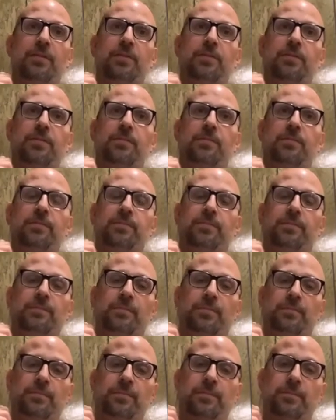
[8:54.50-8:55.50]

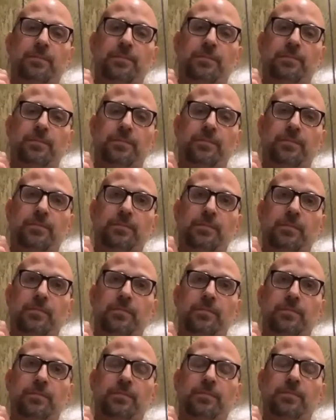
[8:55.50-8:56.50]

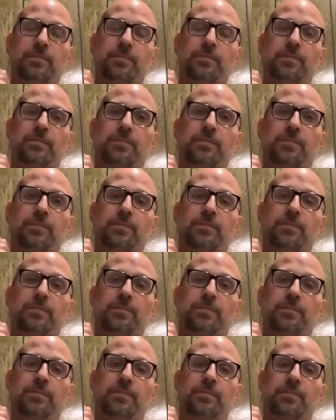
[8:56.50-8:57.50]

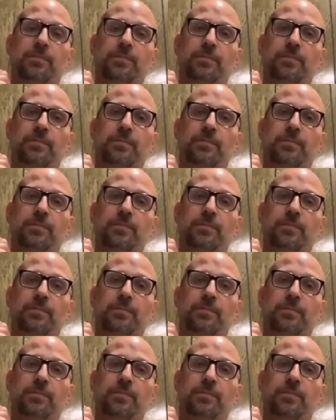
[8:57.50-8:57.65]
(silence)